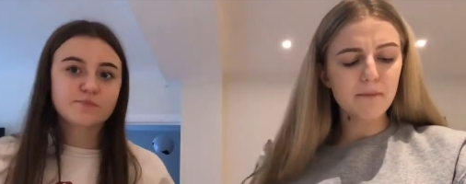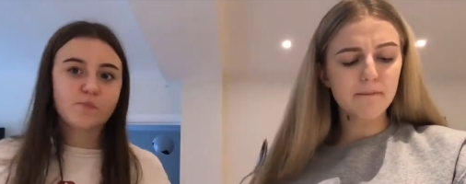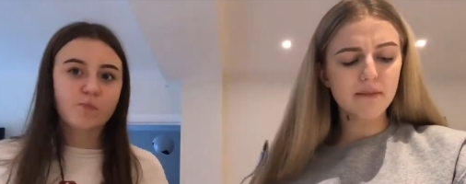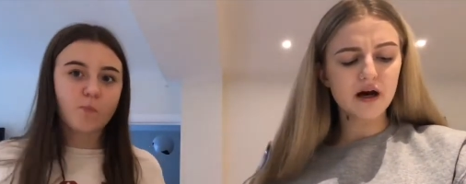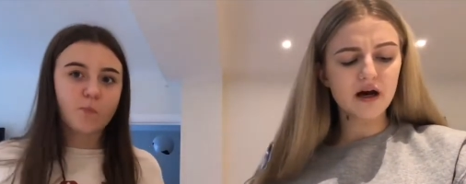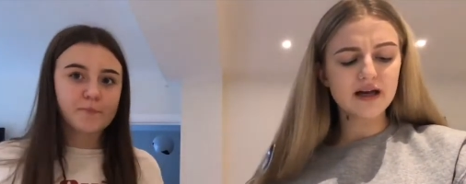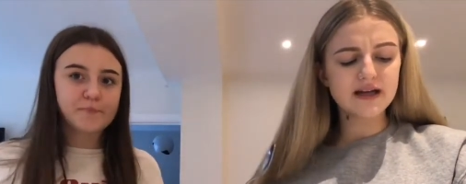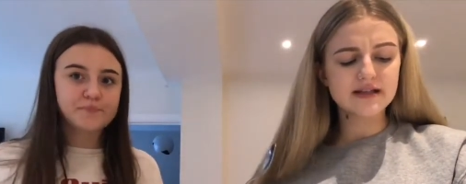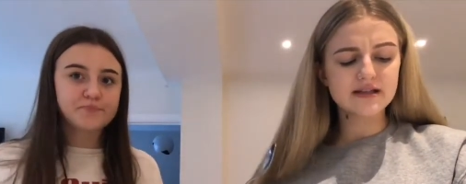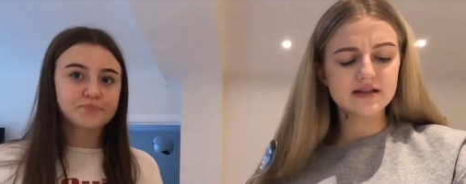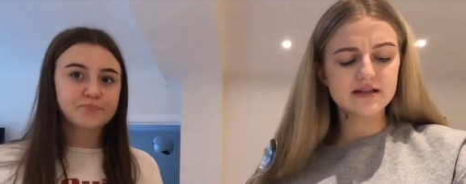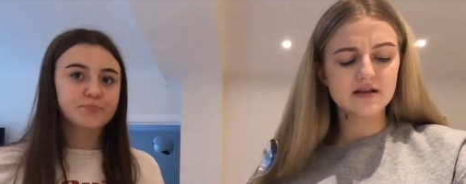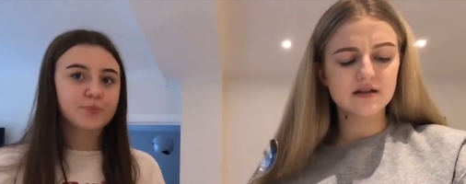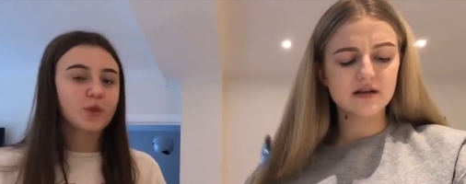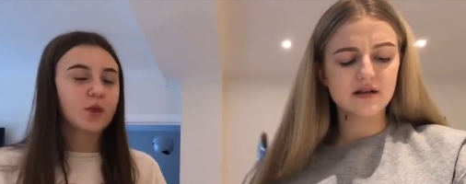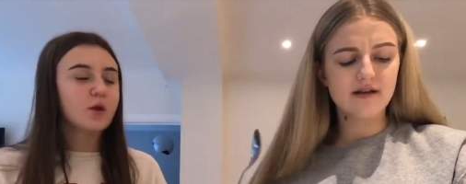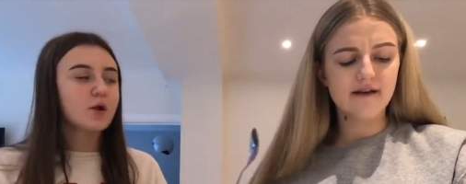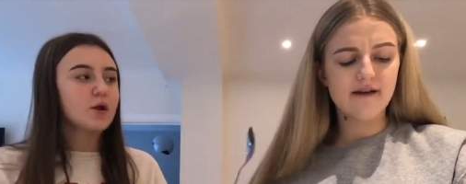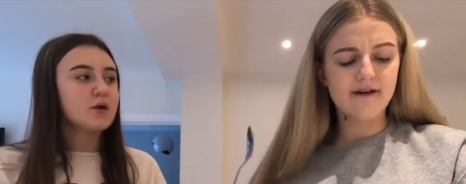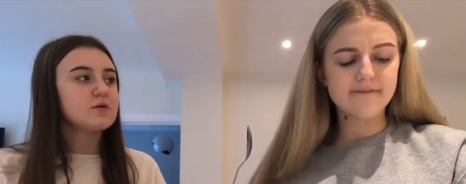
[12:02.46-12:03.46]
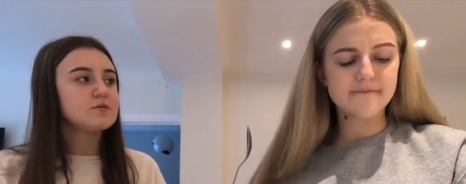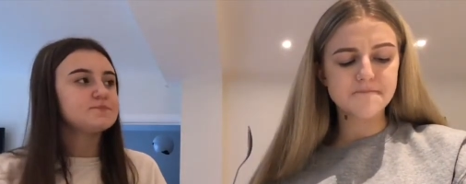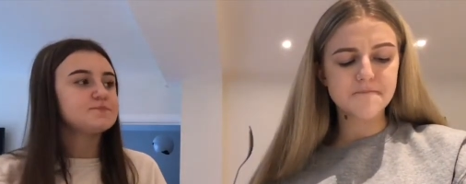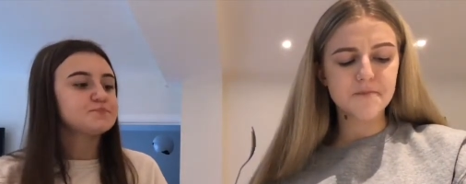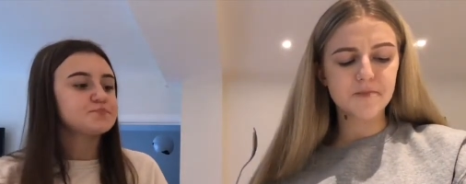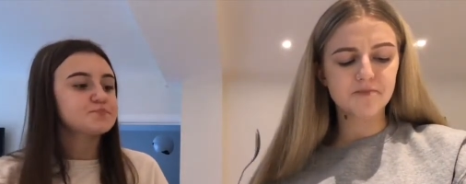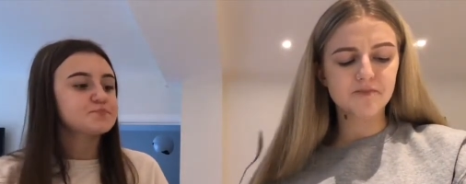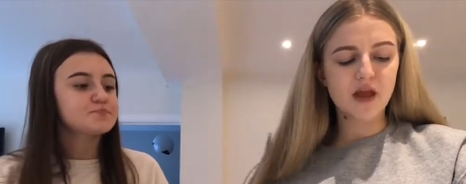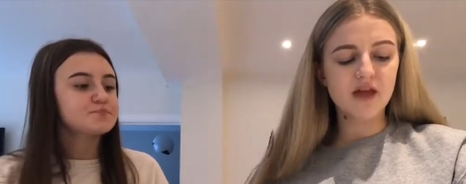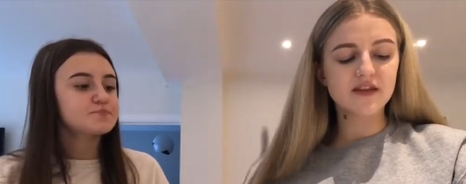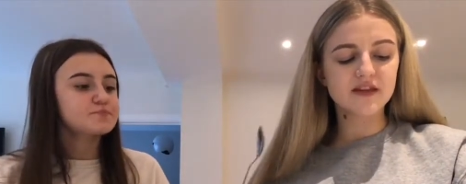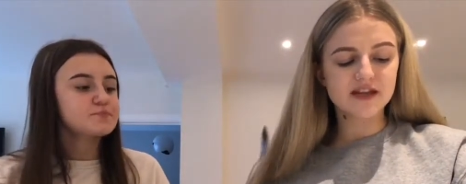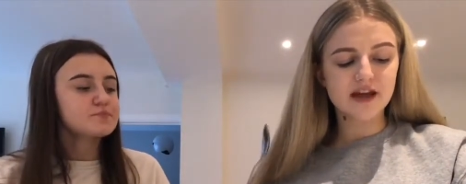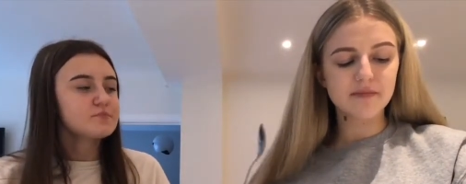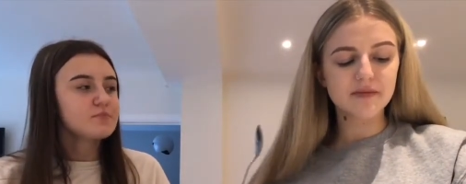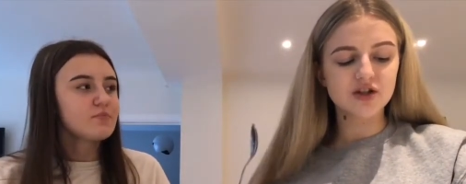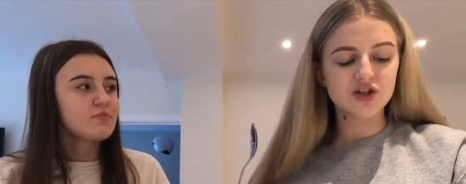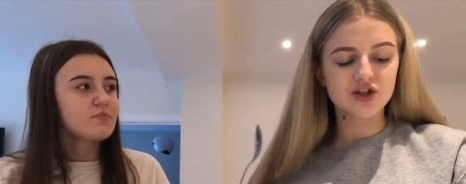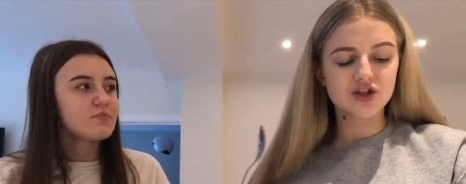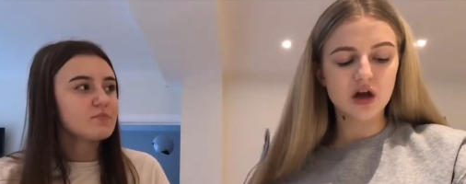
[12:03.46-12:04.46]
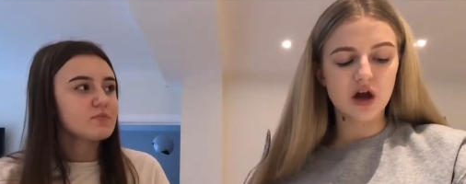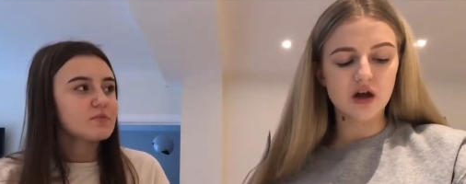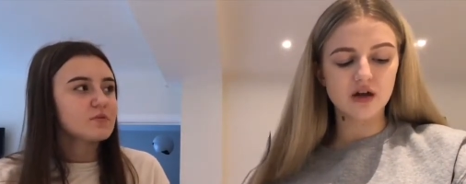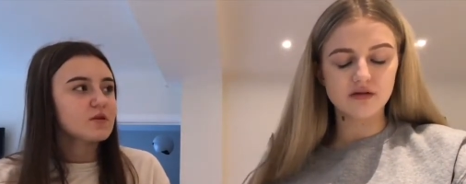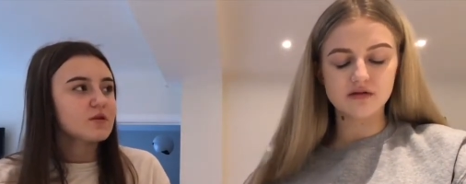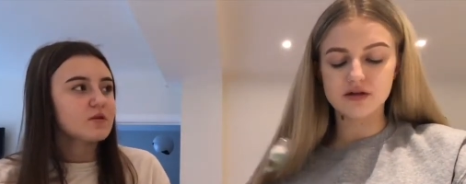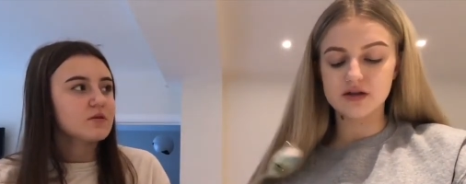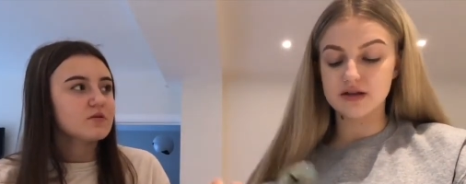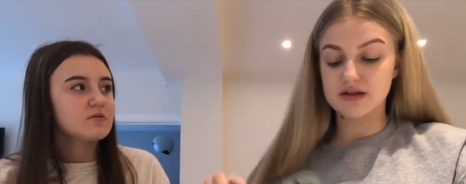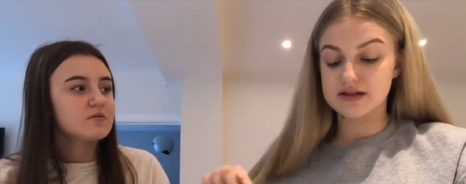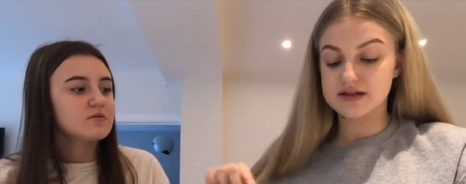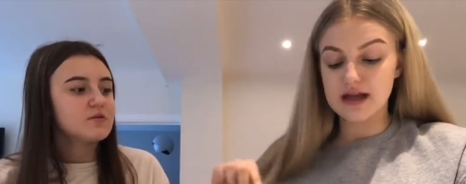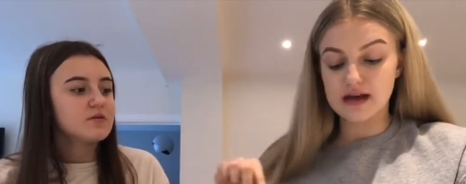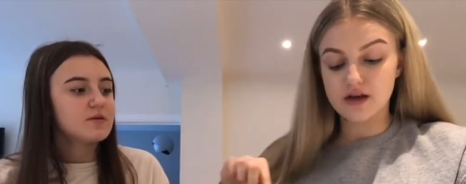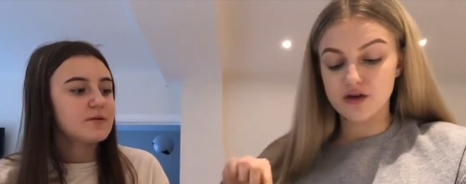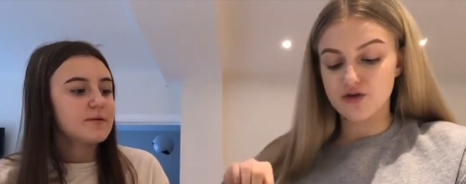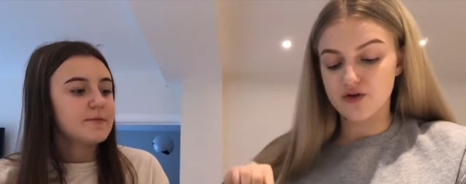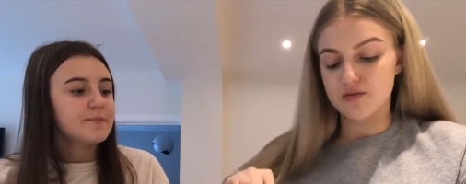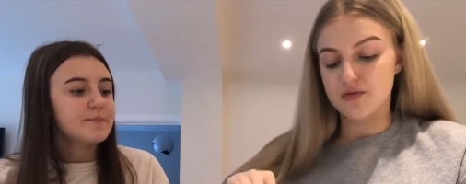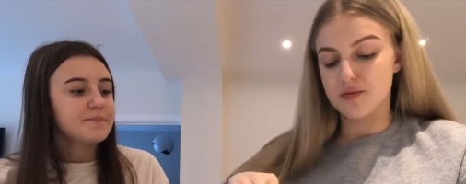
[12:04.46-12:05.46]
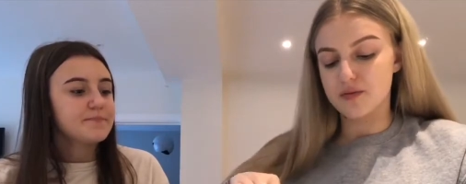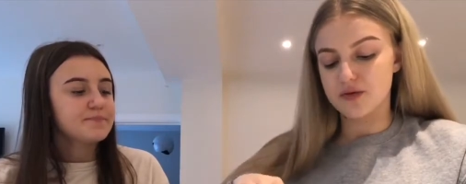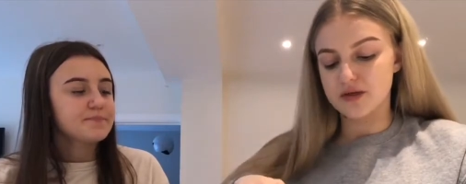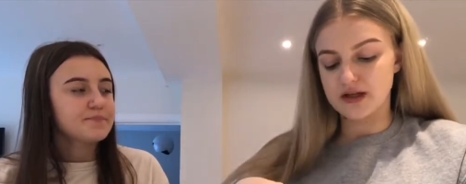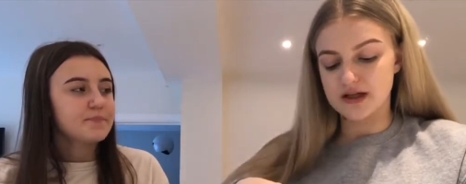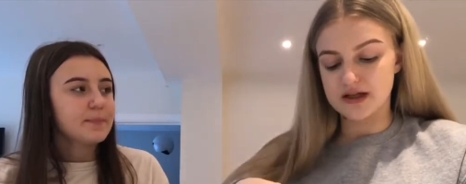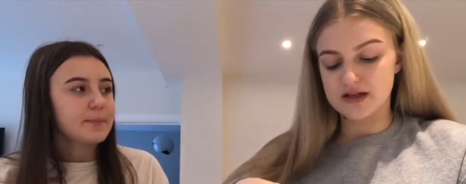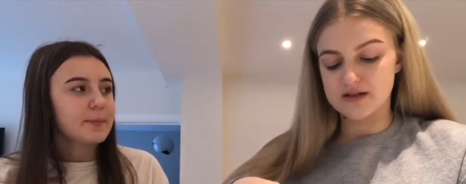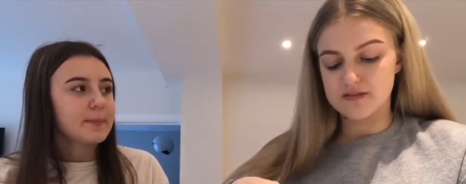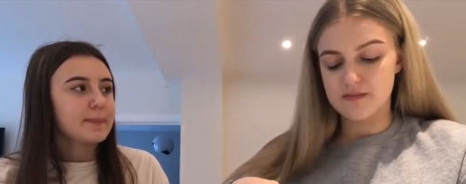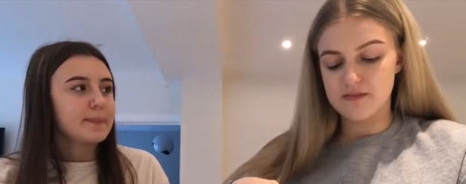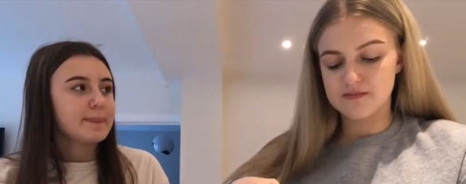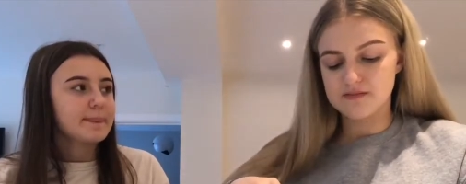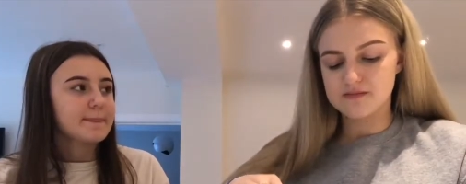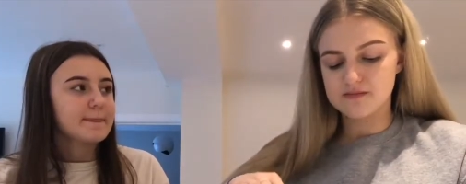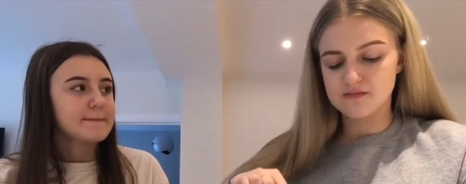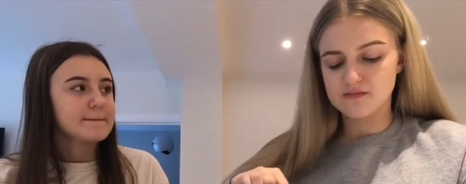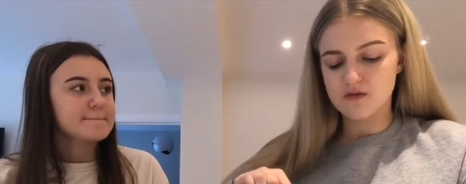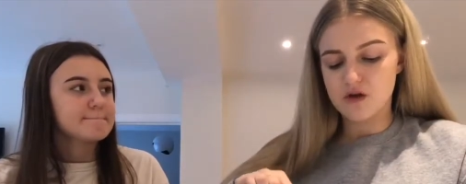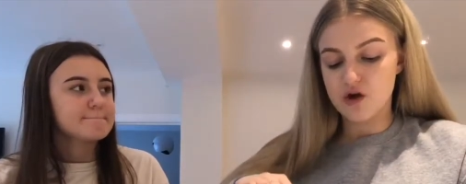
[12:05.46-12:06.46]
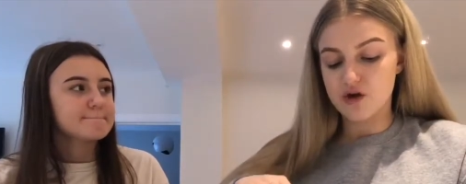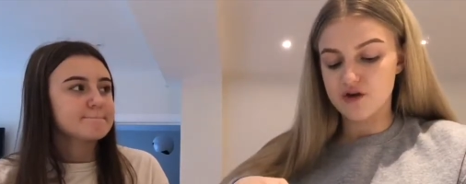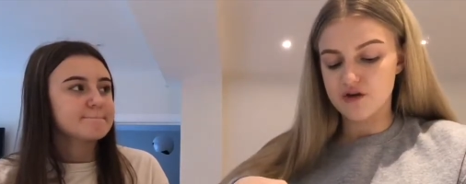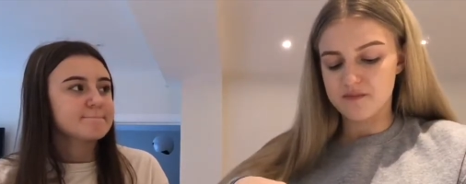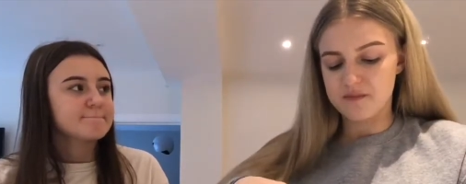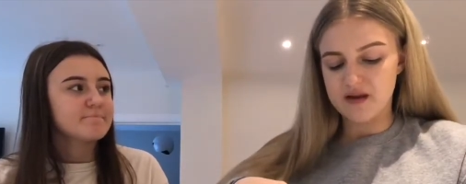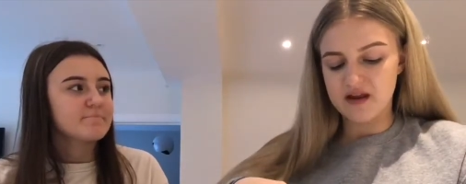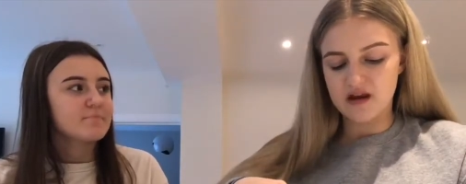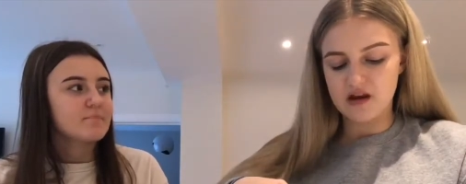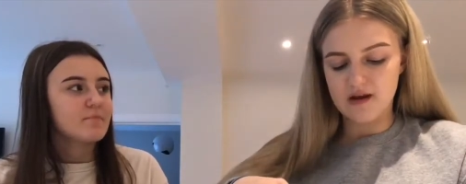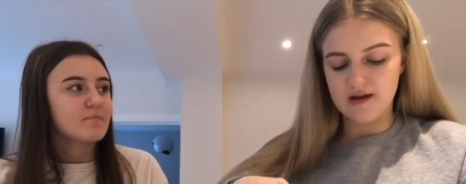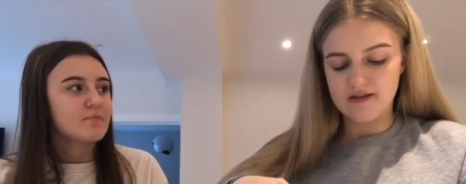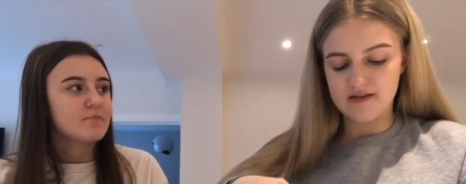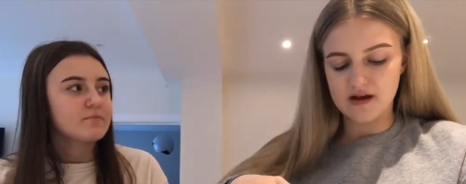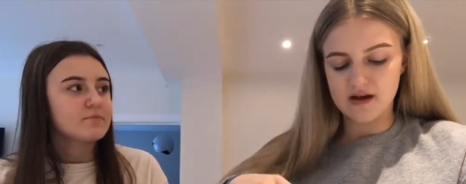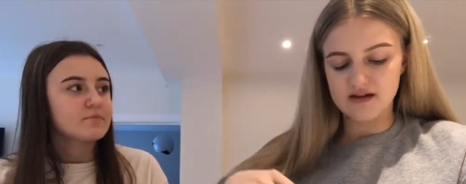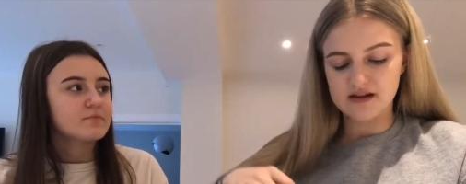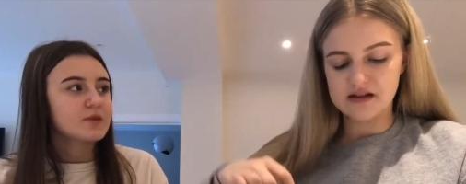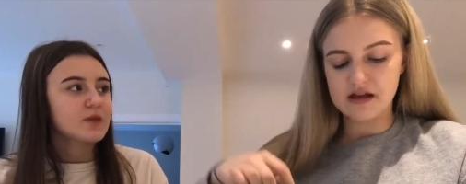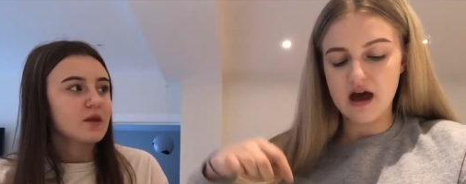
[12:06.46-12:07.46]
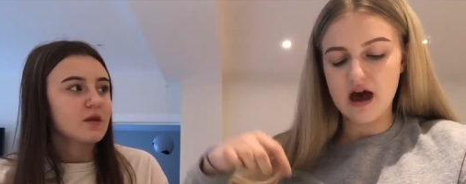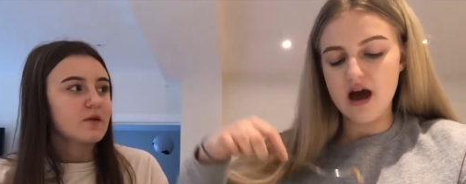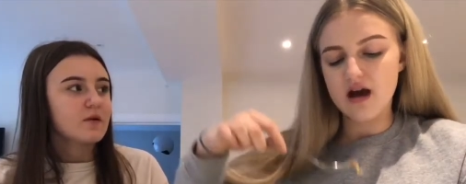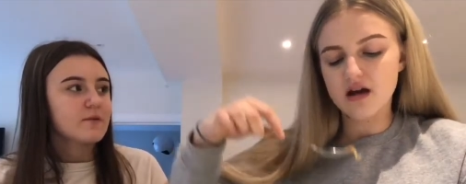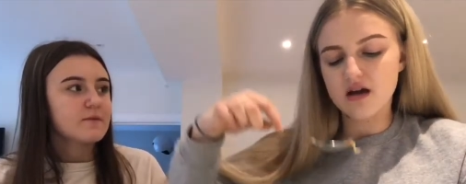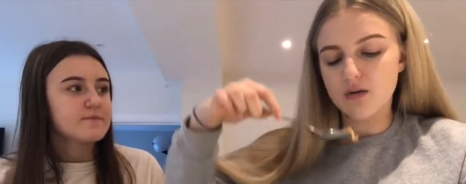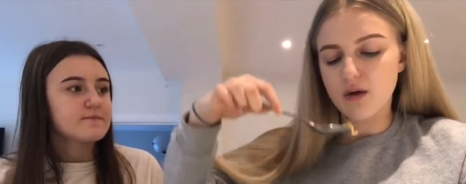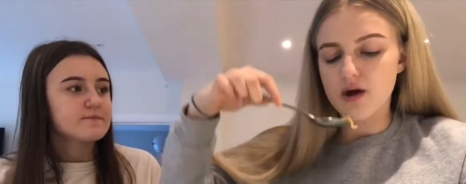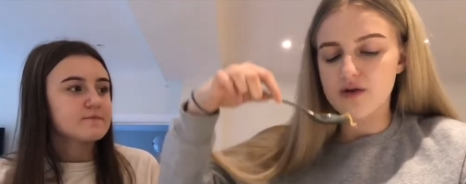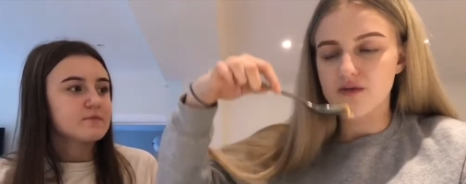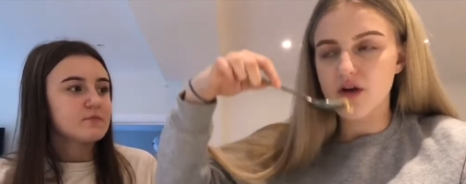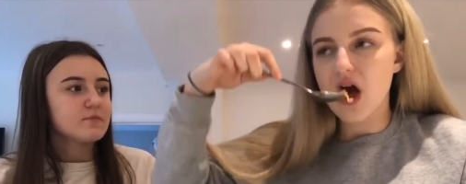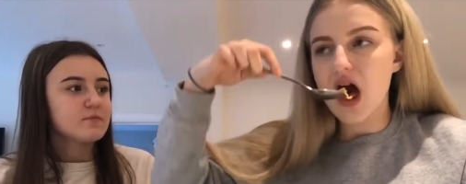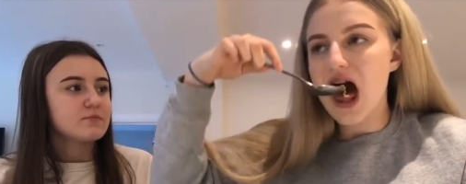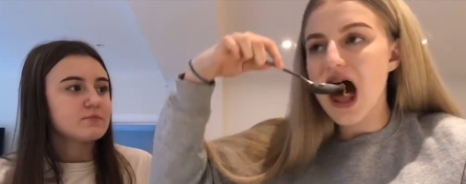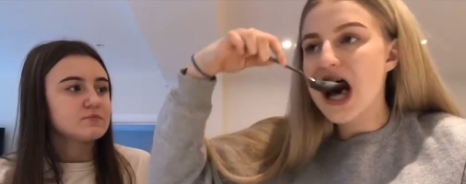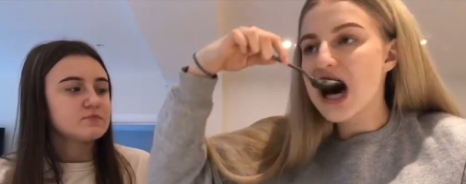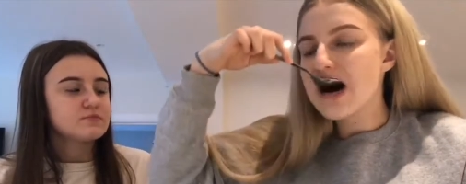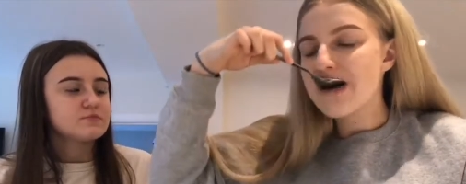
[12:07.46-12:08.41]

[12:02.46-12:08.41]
Speaker 1: But it doesn't, um, and the damage done to the second group of bodies could have been like their attack, whatever.